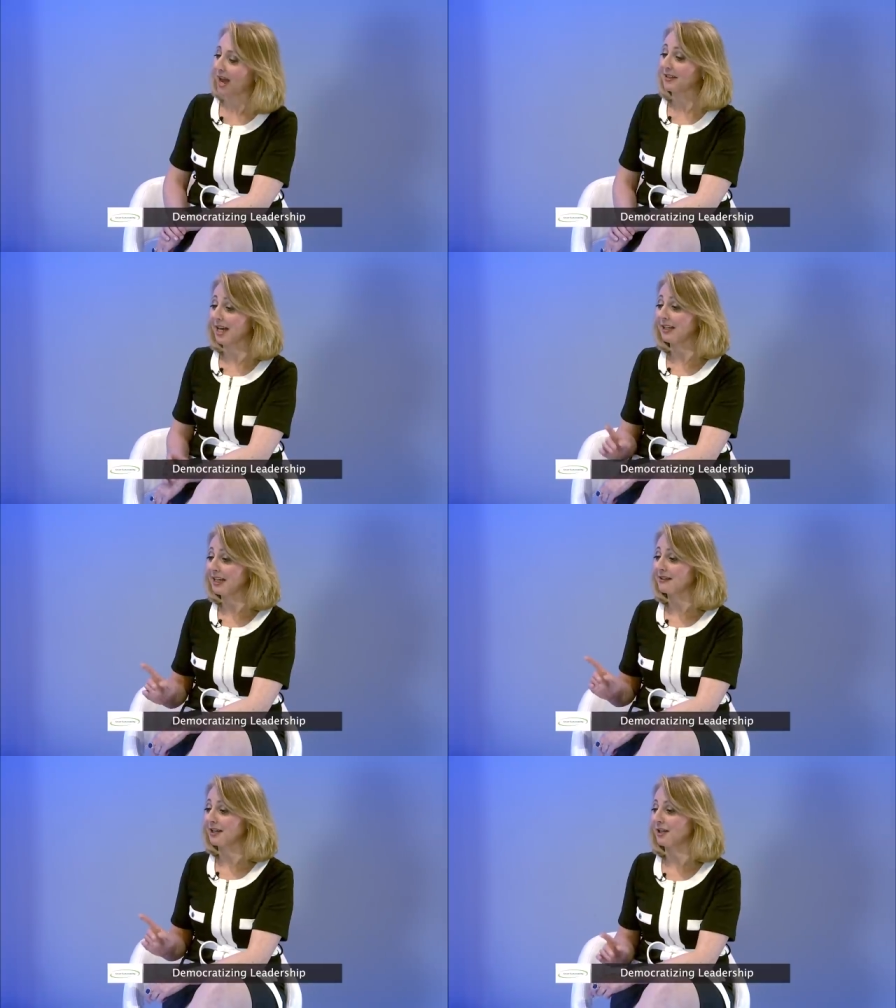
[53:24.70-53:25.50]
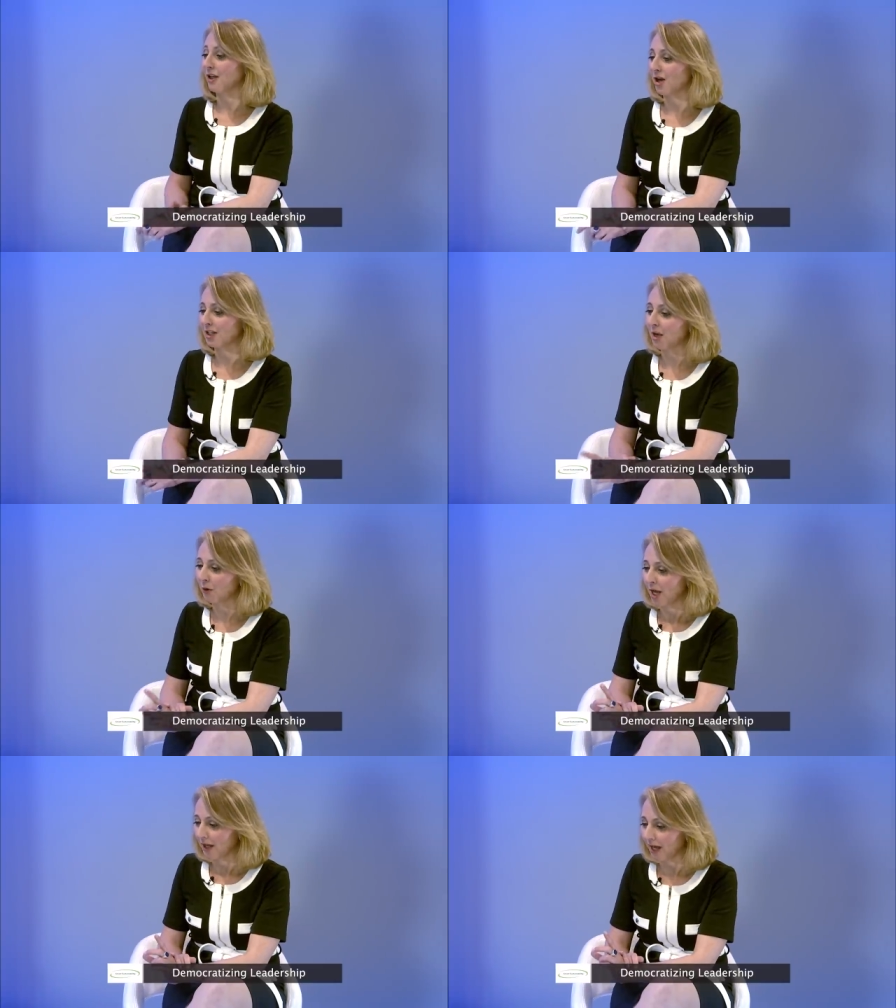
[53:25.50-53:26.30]
I, I, like that a lot.
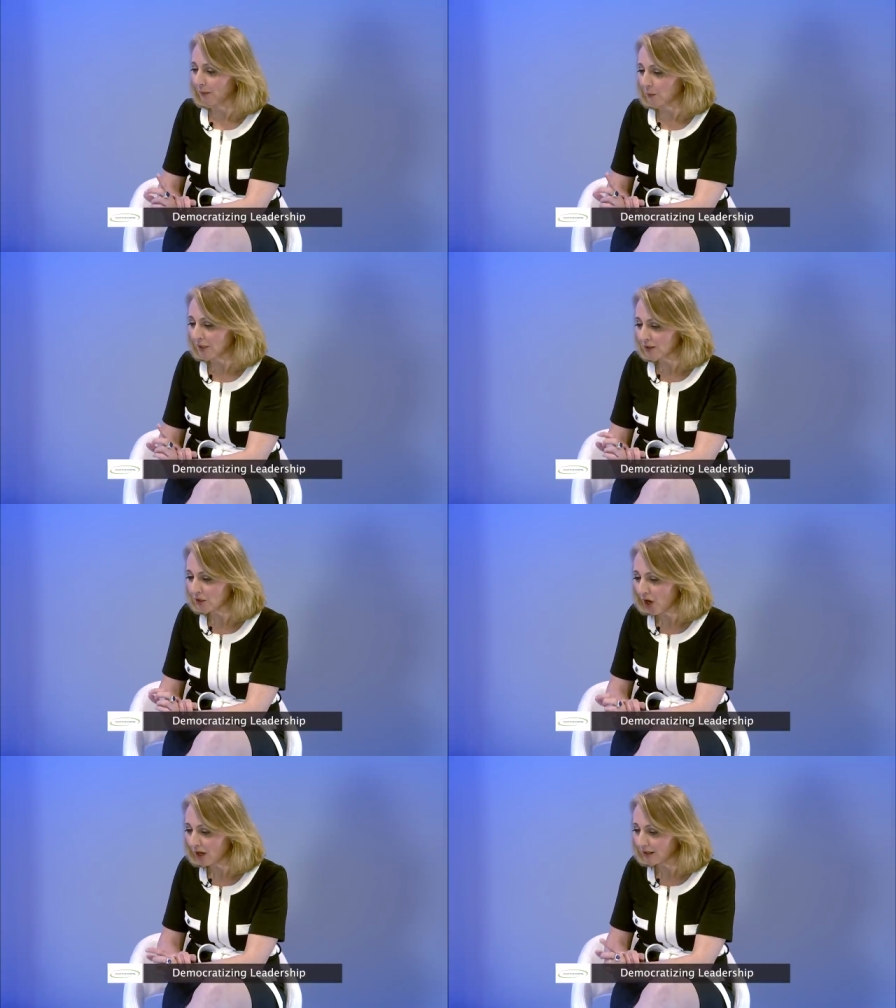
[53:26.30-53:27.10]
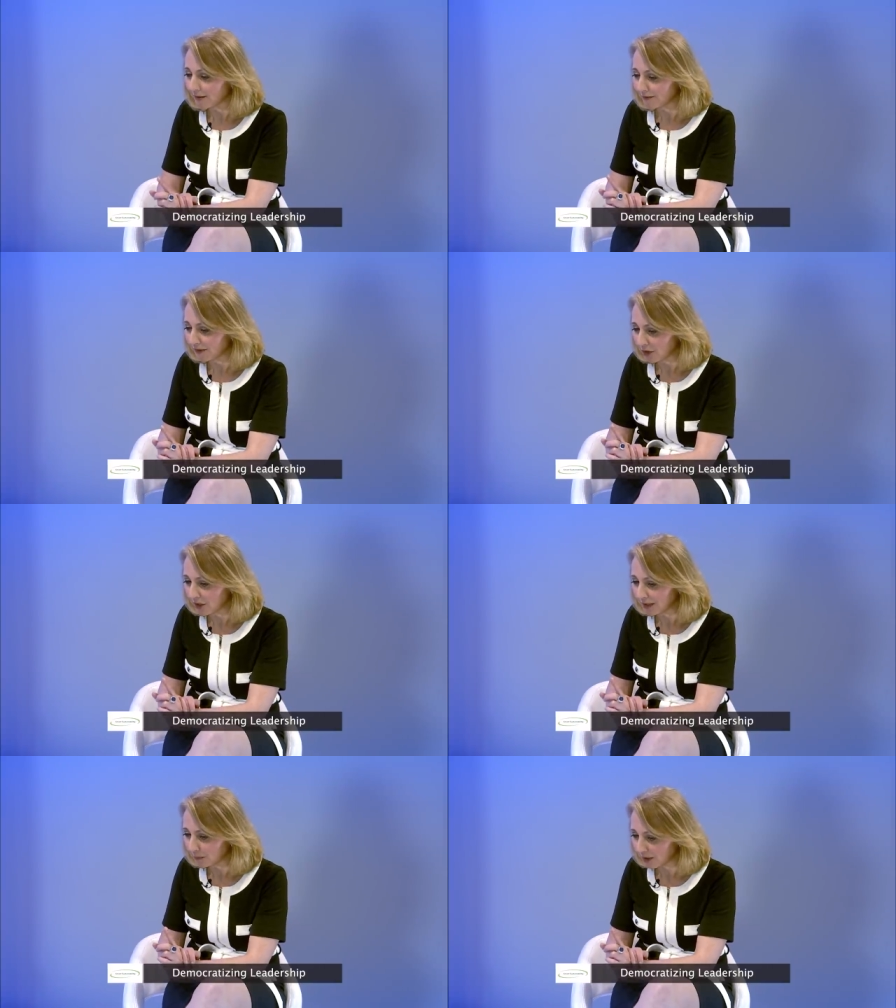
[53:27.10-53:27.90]
Now, I want to talk
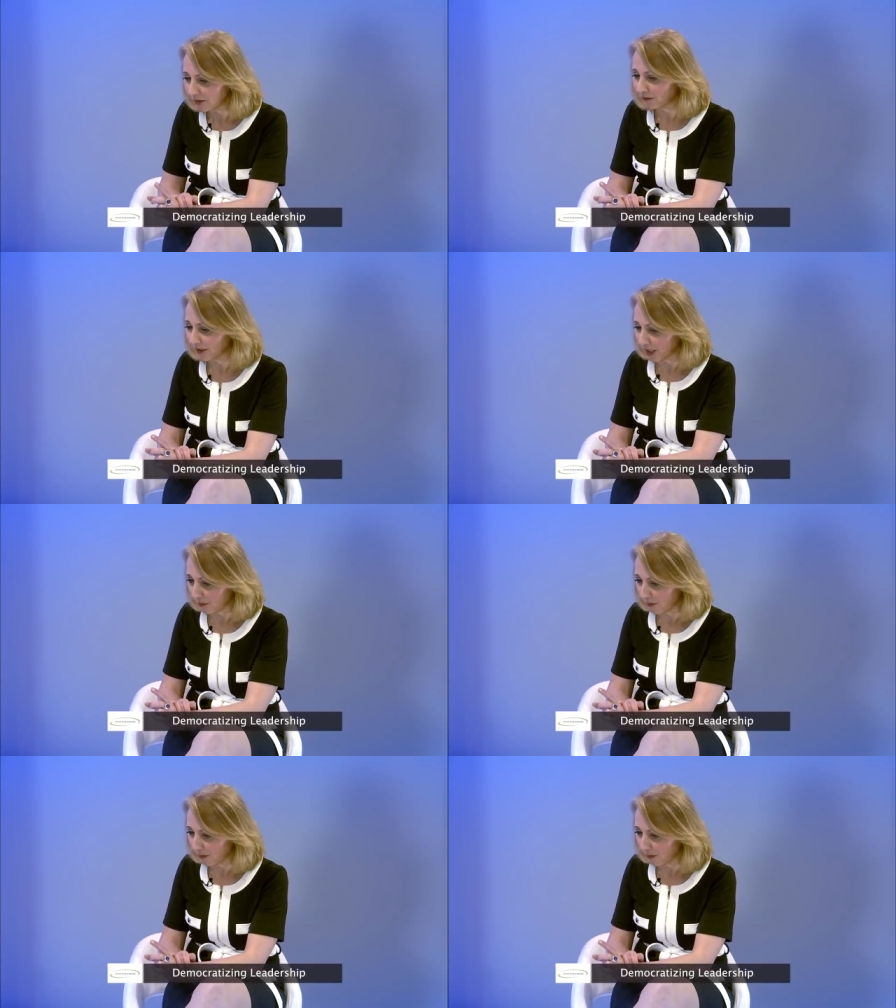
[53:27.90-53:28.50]
very briefly mm.